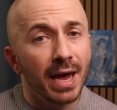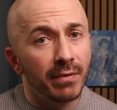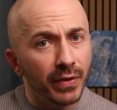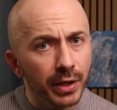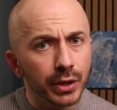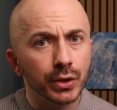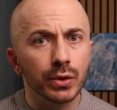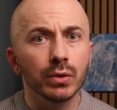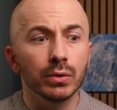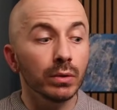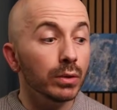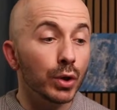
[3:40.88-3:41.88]
and very
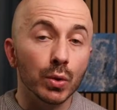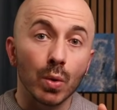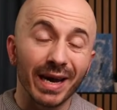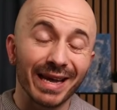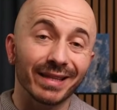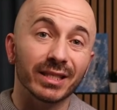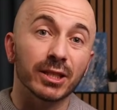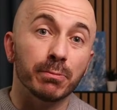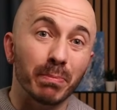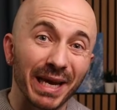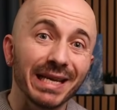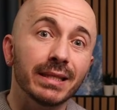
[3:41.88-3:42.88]
soon you will hit a
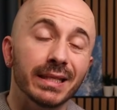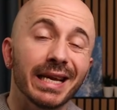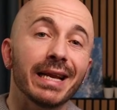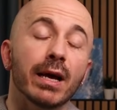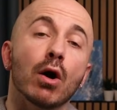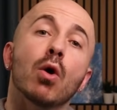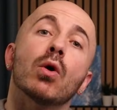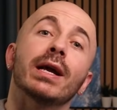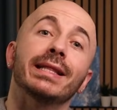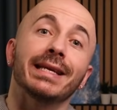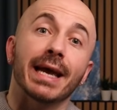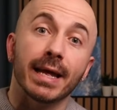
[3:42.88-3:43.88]
speed ceiling
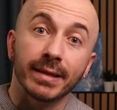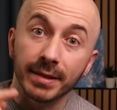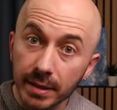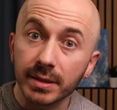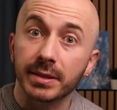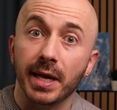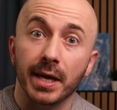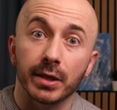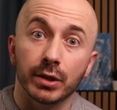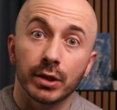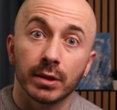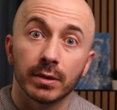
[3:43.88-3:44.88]
already at this
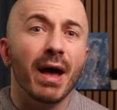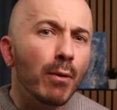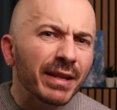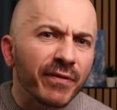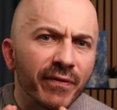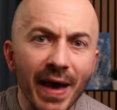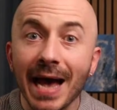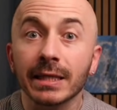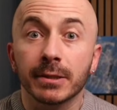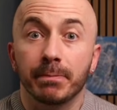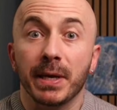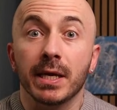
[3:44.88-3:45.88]
stage. Now at
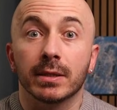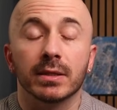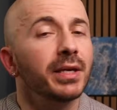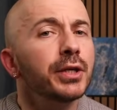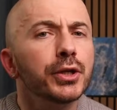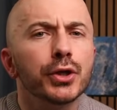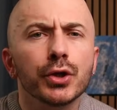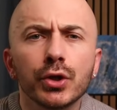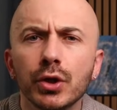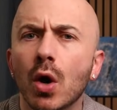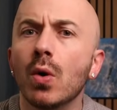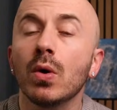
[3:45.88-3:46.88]
fast speeds, there's
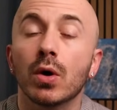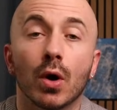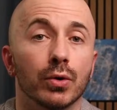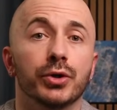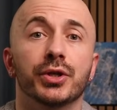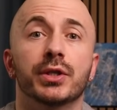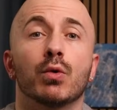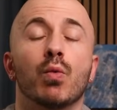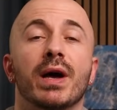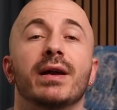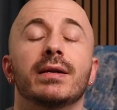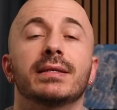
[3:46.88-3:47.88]
no conscious
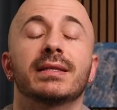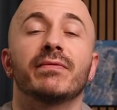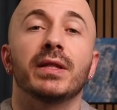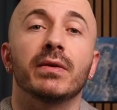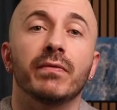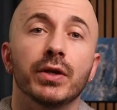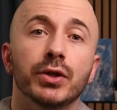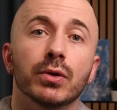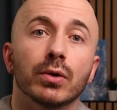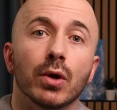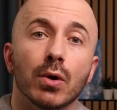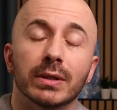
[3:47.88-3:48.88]
awareness of
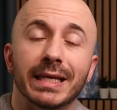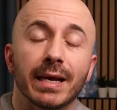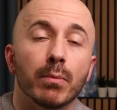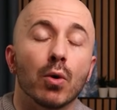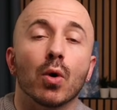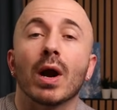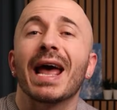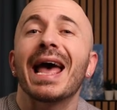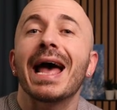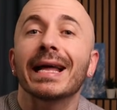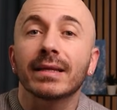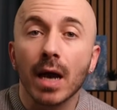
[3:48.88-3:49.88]
individual notes anymore
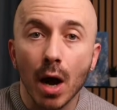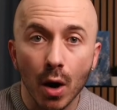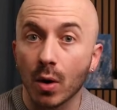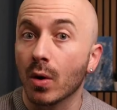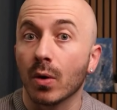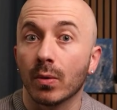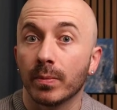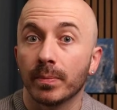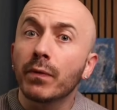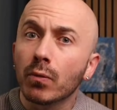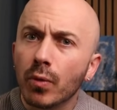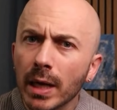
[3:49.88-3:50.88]
at all.
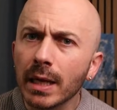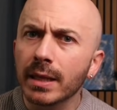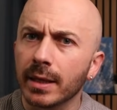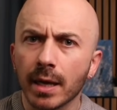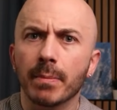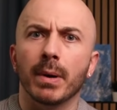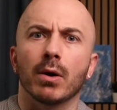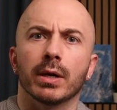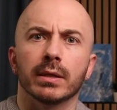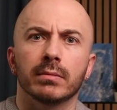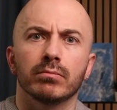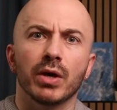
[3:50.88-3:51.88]
If you really think about
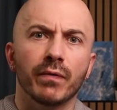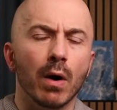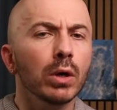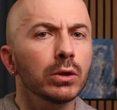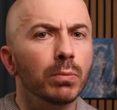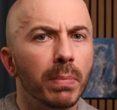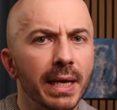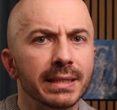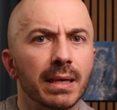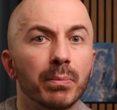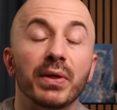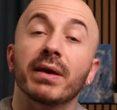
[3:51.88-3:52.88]
it, if I were to play
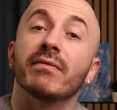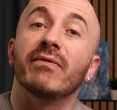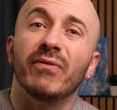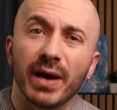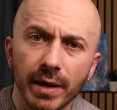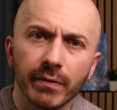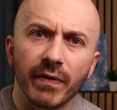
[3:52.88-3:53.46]
something very